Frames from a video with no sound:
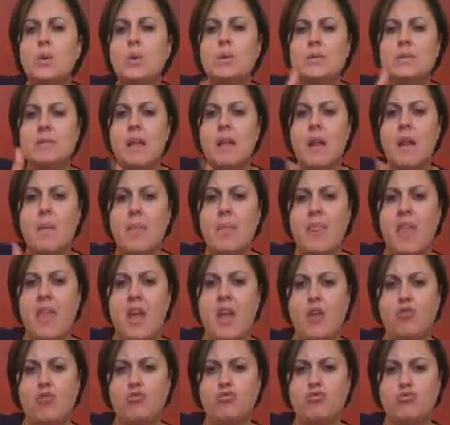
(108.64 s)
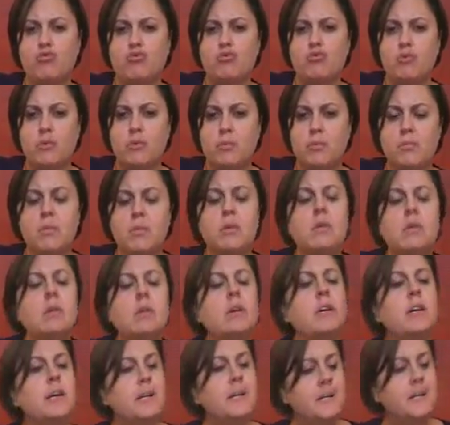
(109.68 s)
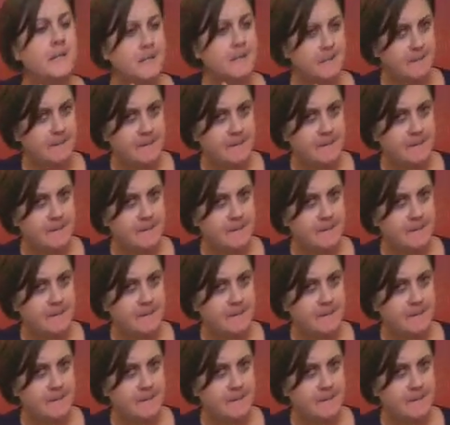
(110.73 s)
I think that's an it depends question.